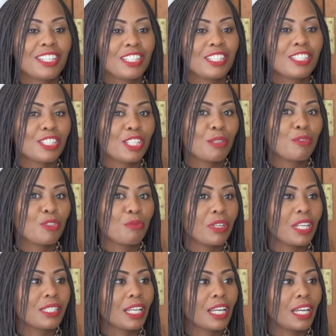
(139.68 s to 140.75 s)
it didn't seem to
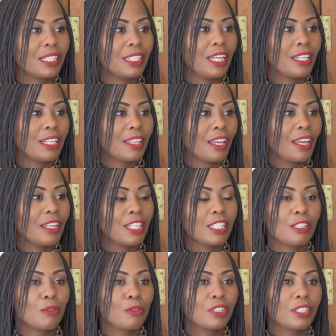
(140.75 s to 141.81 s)
me as a career then.
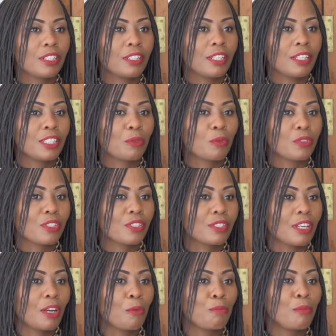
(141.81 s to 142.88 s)
It
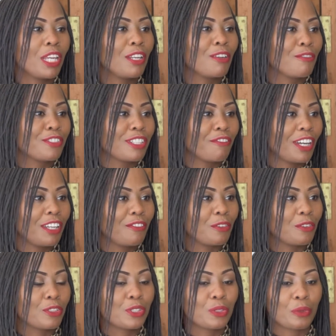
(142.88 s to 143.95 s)
was a mean of survival.